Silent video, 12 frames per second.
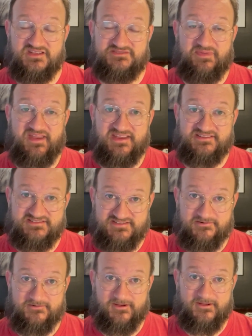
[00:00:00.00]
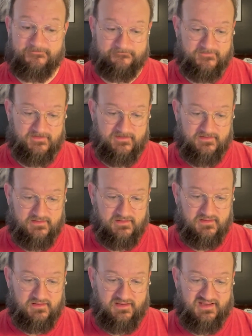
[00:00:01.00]
peace, right?
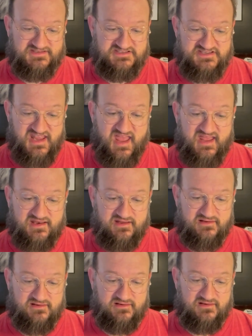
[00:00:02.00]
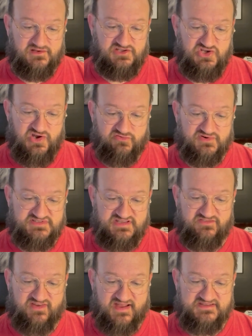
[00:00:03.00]
Instead, you have
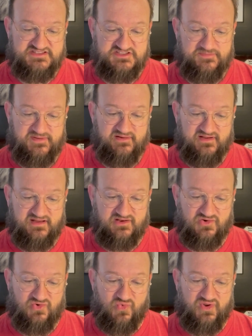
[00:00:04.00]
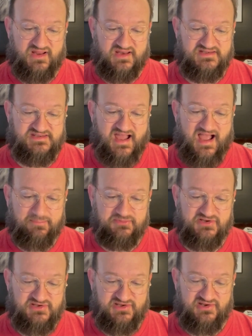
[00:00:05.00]
received God's spirit when he
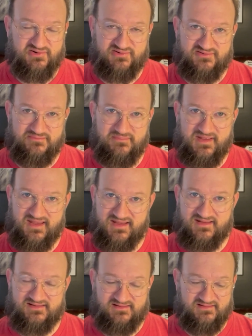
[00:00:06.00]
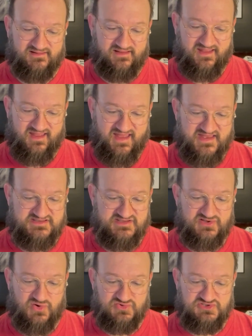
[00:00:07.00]
adopted you. Man. As
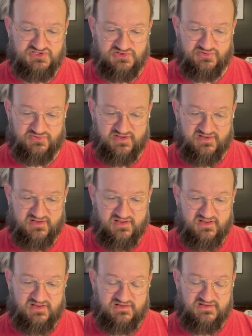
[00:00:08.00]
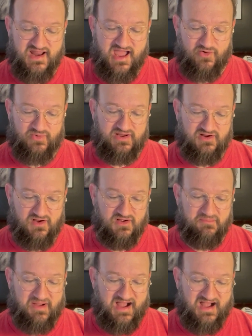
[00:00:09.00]
his own children. Now we call
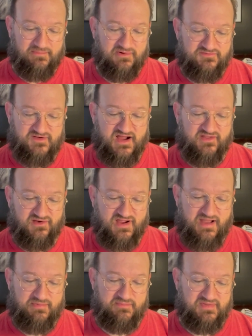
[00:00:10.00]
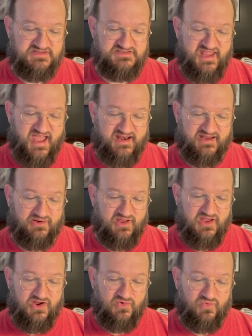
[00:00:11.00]
him Abba Father. Abba means daddy.
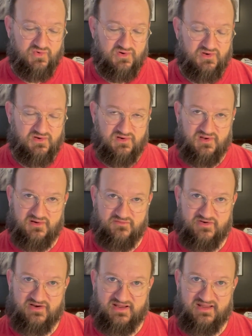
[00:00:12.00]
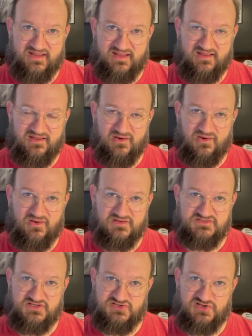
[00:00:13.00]

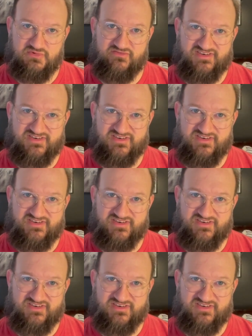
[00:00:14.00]
It's a term of